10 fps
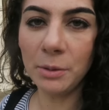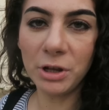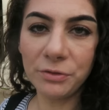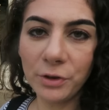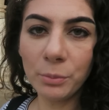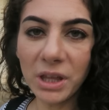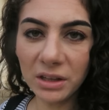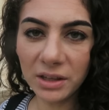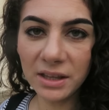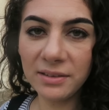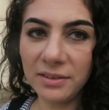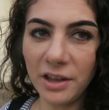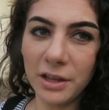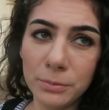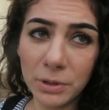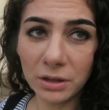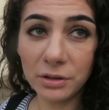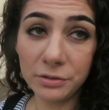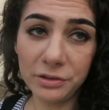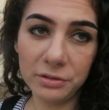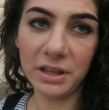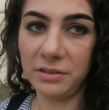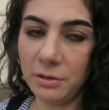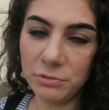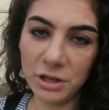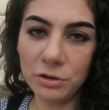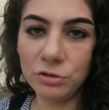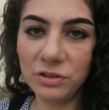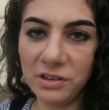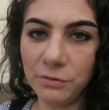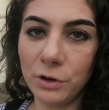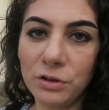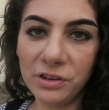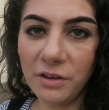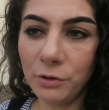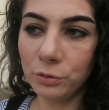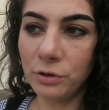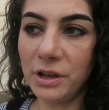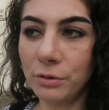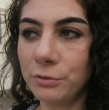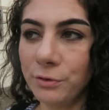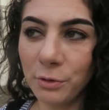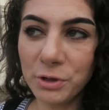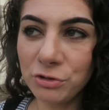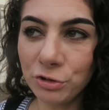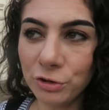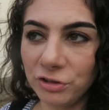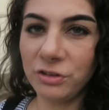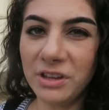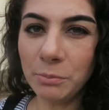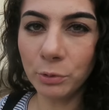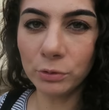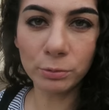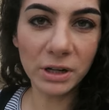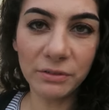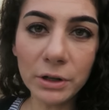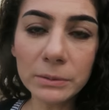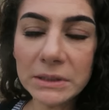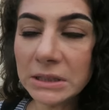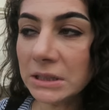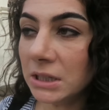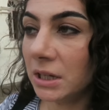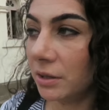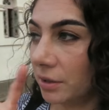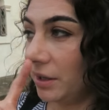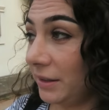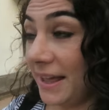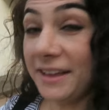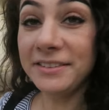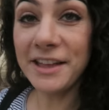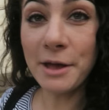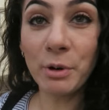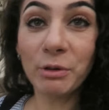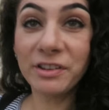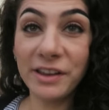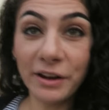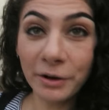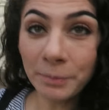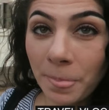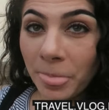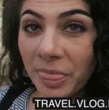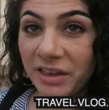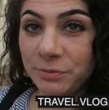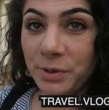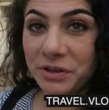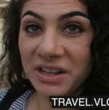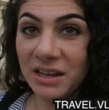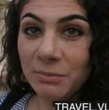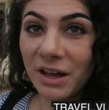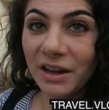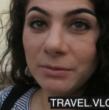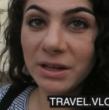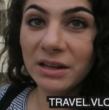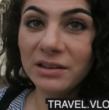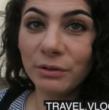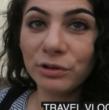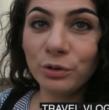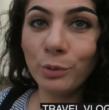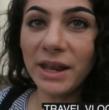I'm not filming the inside because that's something you should see for yourself. Also, I don't film in churches, temples, whatever. Last time I was here, this building behind me, there was a